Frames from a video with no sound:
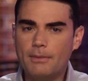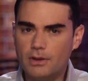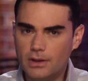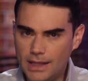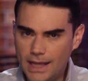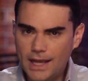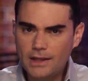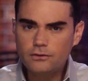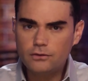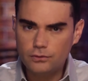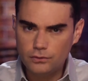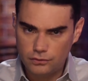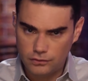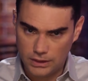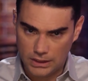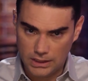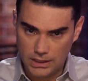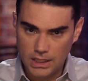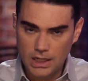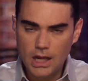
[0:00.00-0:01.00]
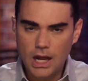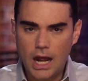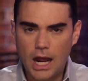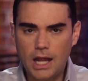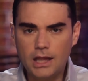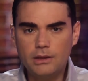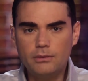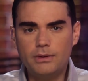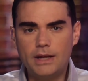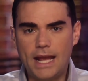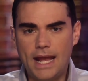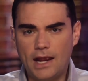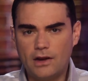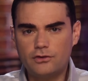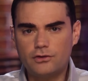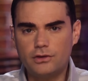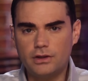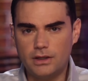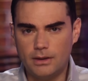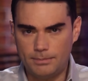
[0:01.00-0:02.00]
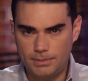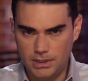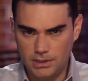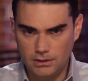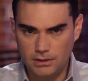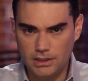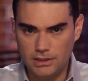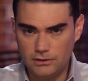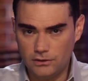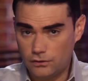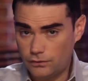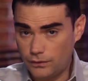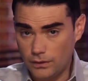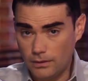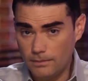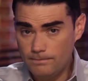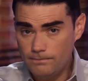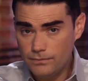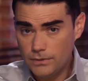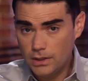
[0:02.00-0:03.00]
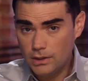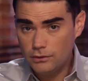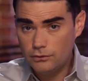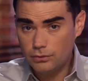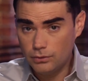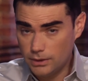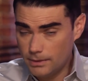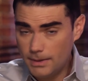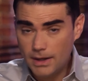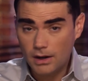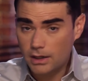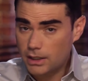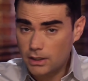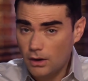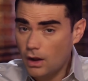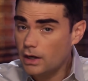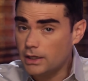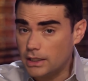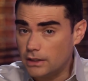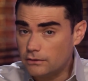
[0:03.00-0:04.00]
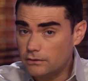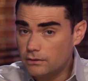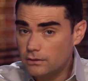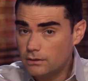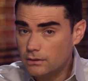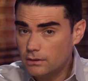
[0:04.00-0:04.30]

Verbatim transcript: I'm glad to see Hollywood actually appeal in this film to an American audience